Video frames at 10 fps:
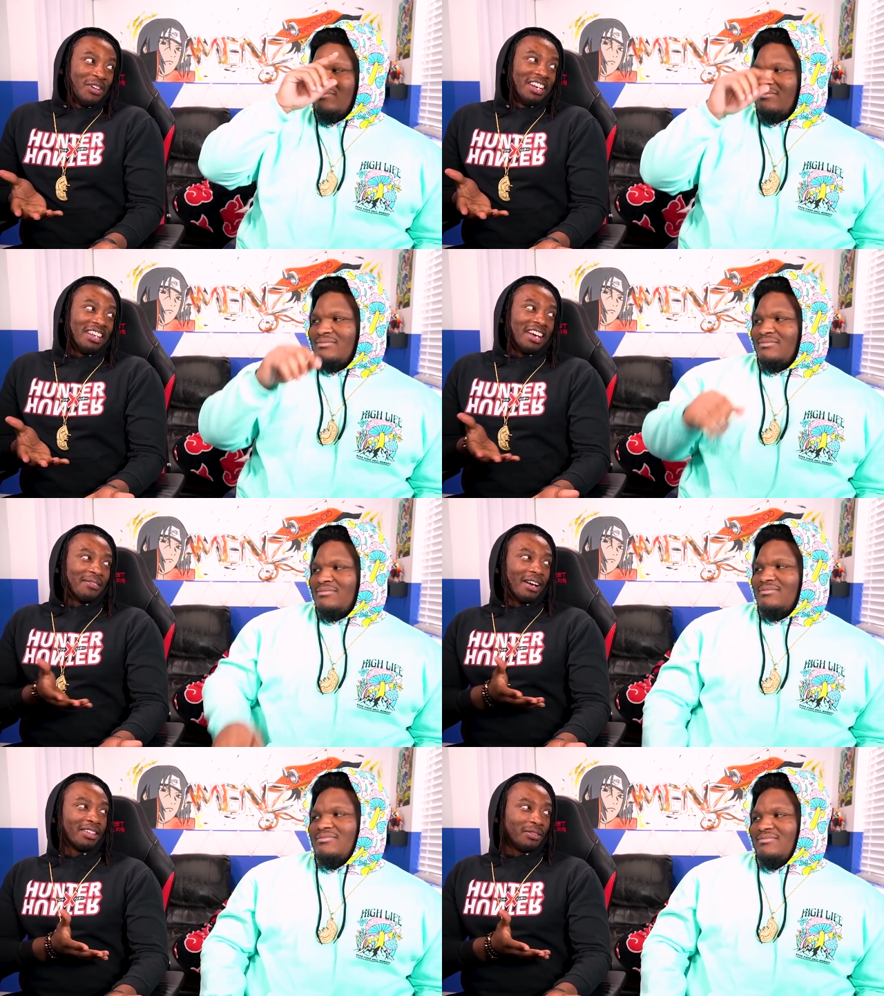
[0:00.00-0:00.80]
Speaker 1: He didn't
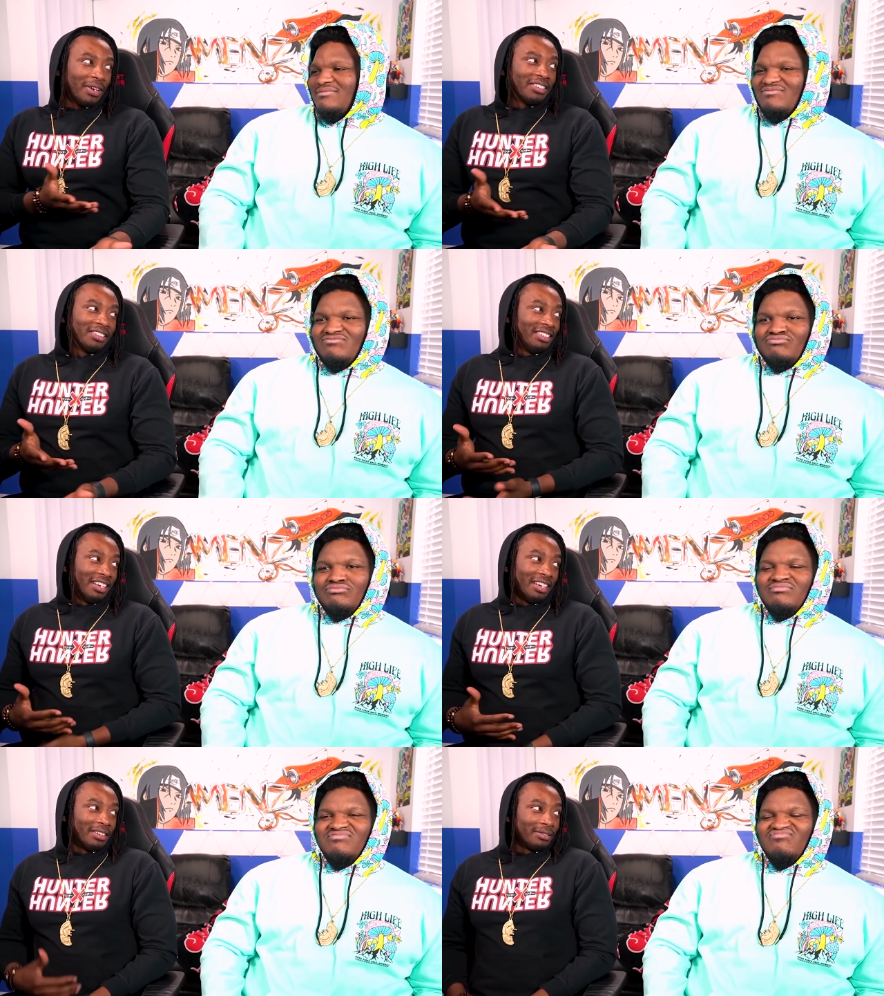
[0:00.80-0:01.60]
have the observation he
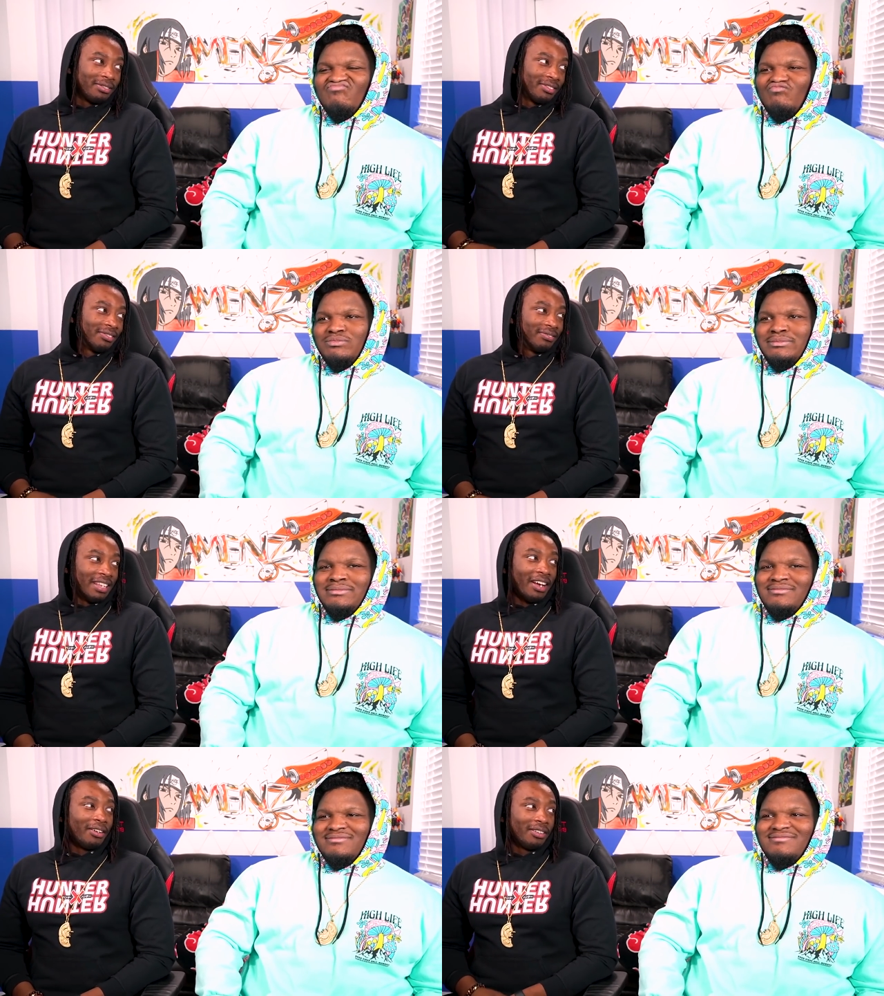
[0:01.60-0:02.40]
had.
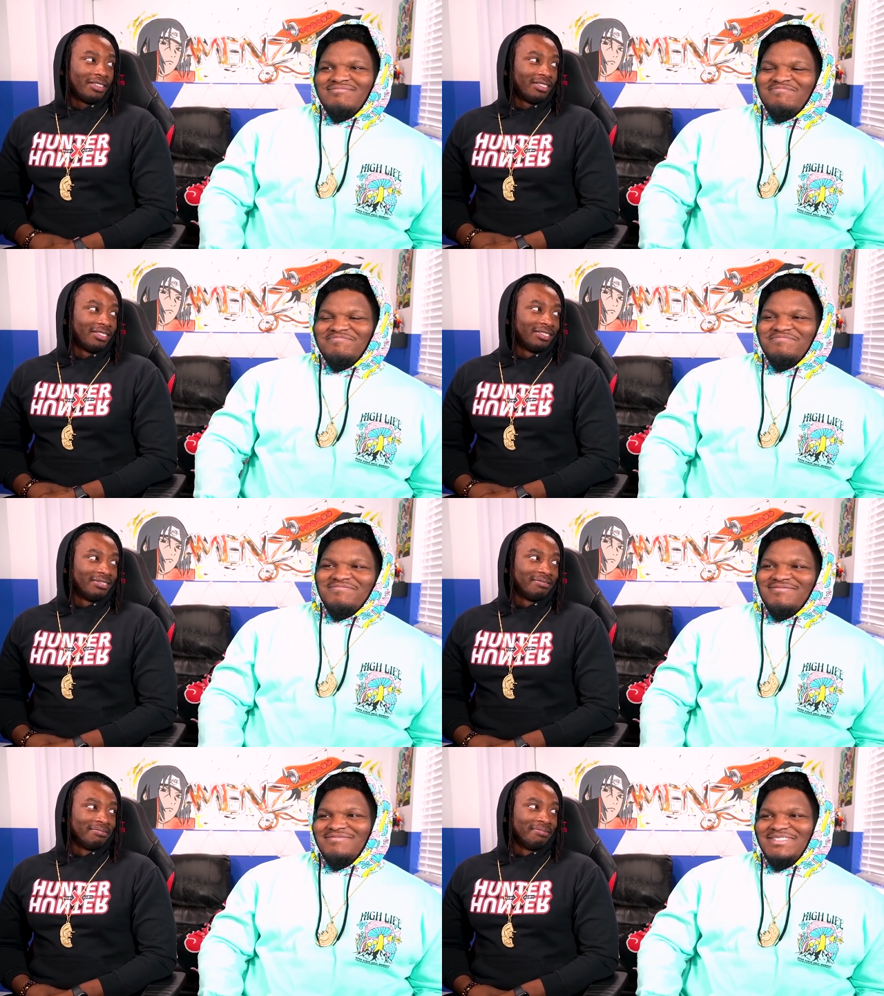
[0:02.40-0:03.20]
Speaker 2: Now
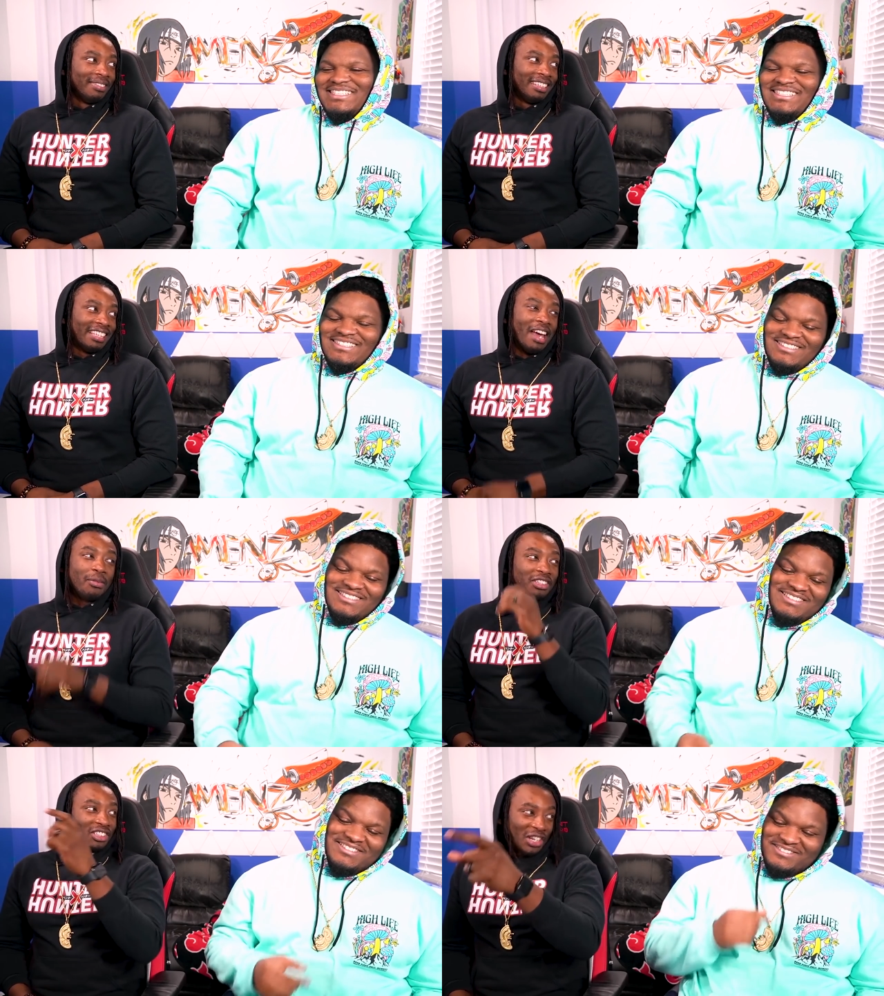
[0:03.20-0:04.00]
that
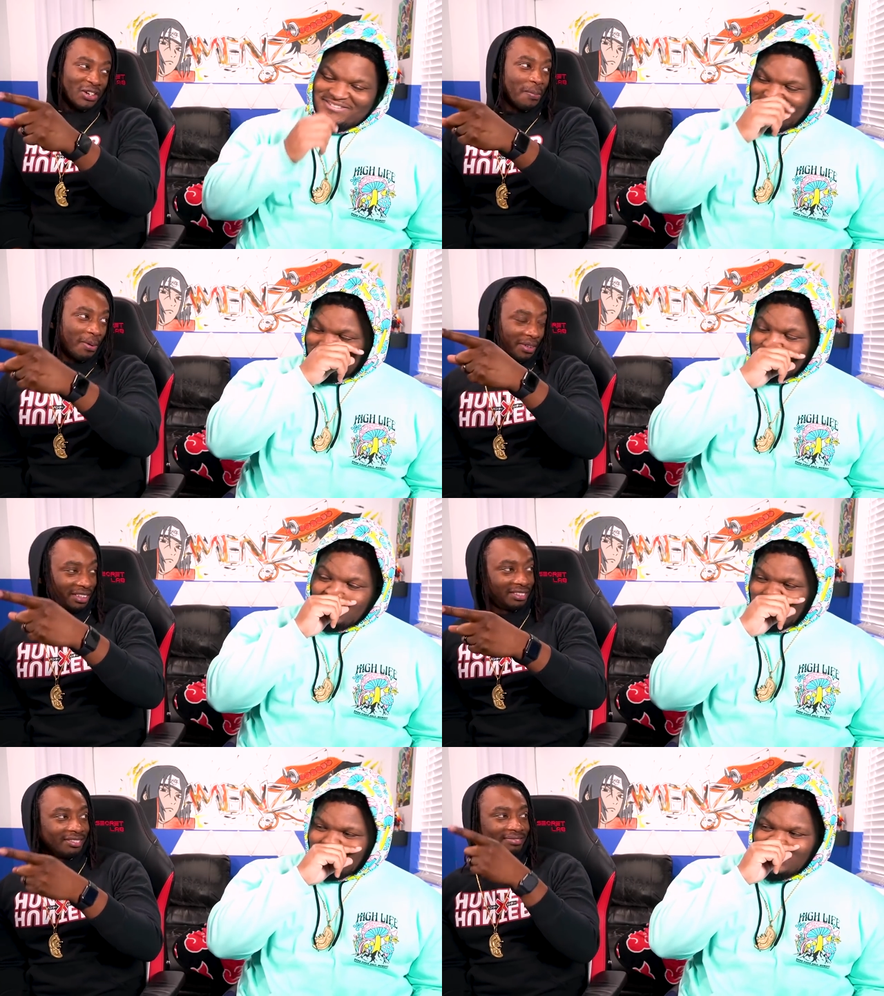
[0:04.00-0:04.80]
was the turning
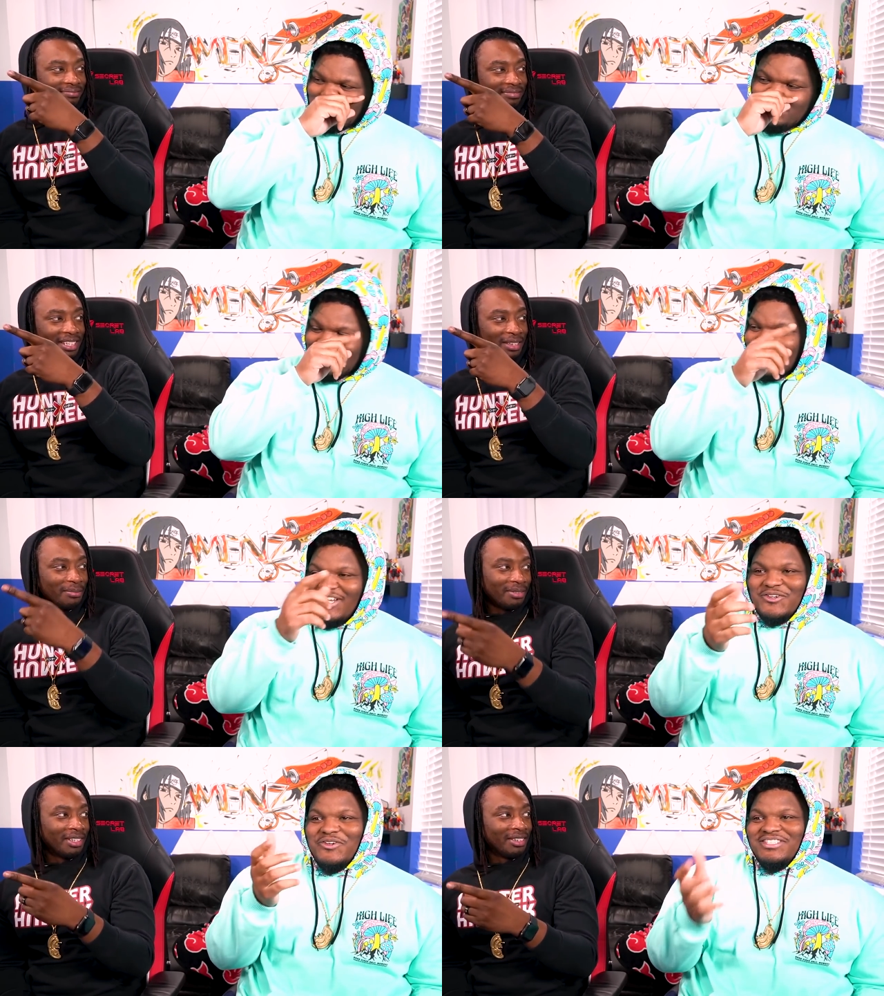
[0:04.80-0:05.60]
point. But
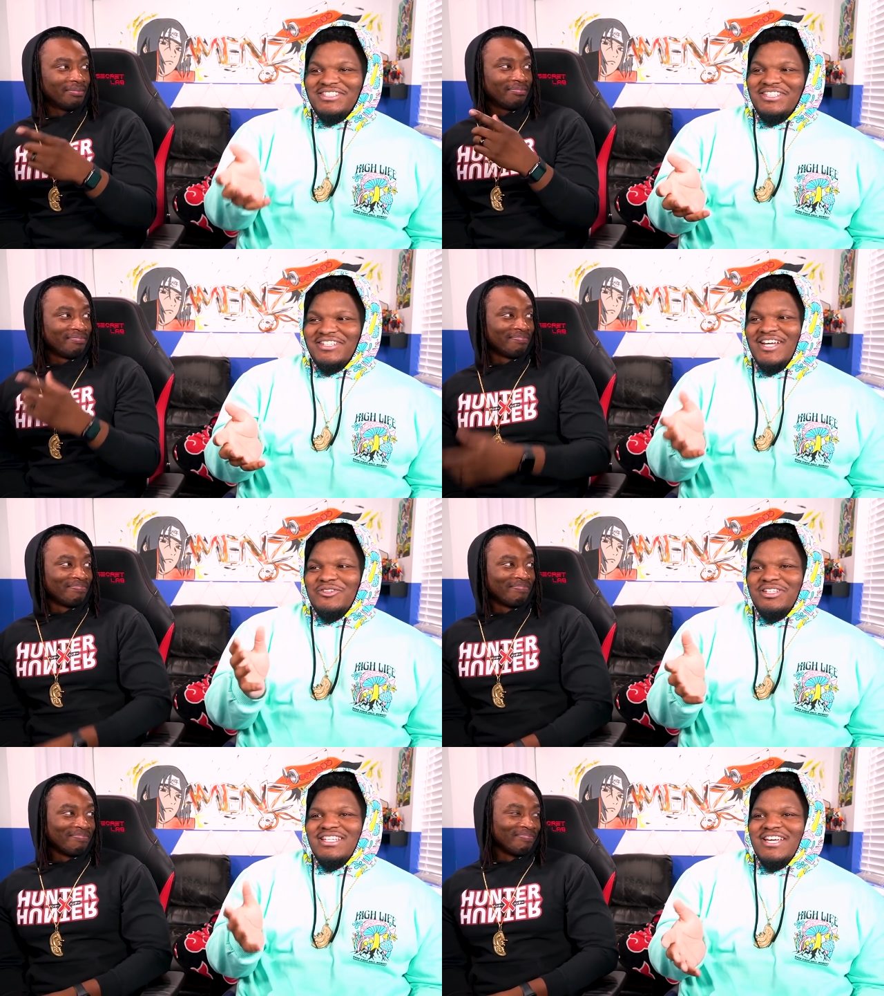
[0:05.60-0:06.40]
Him. Katakuri still. I
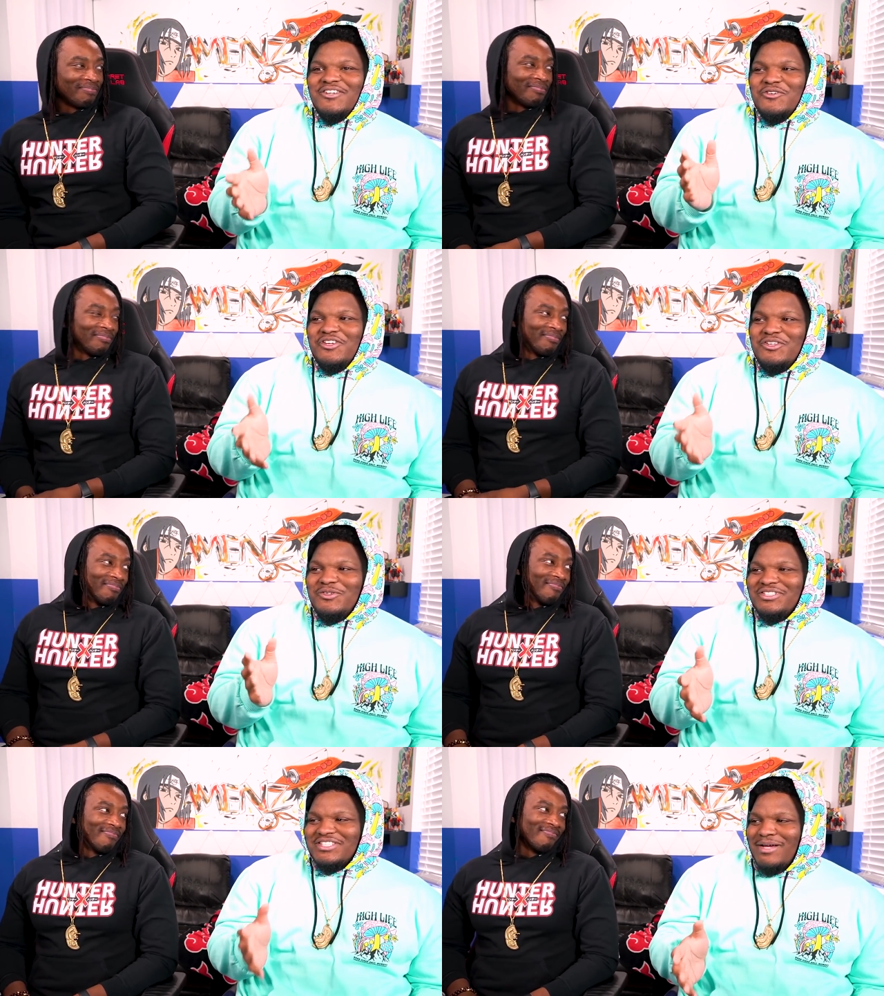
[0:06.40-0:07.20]
don't think Katakuri
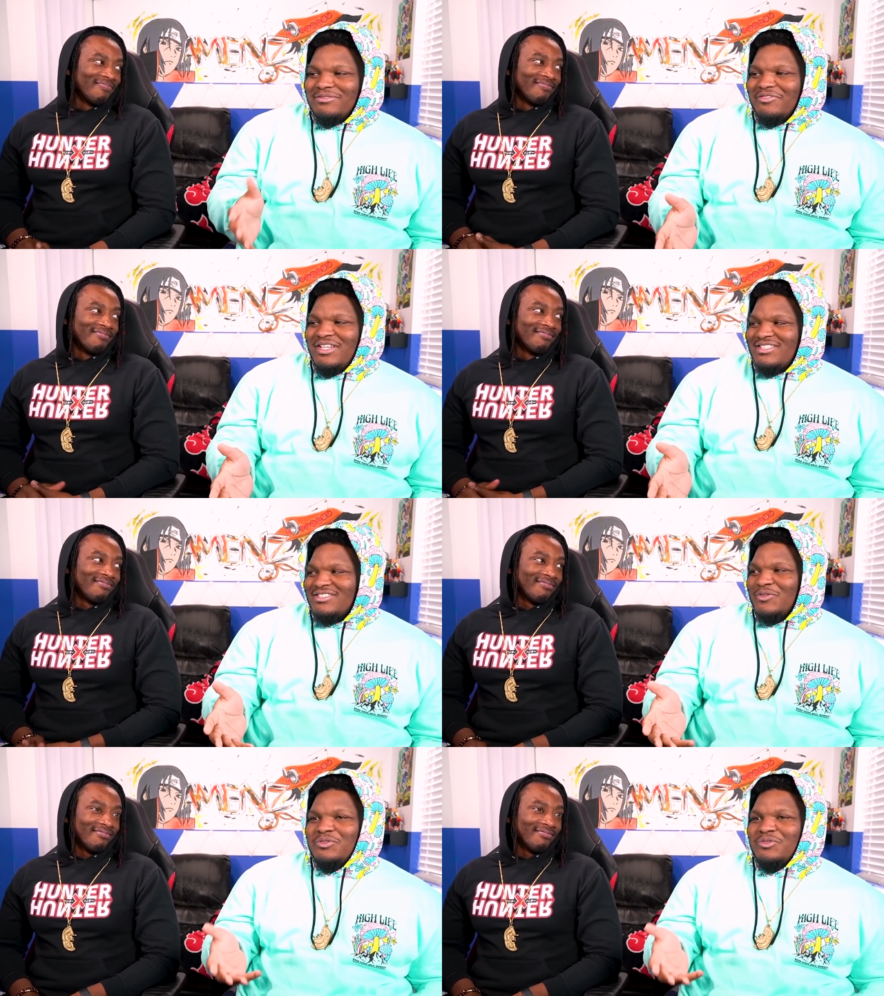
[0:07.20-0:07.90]
used his observation. So we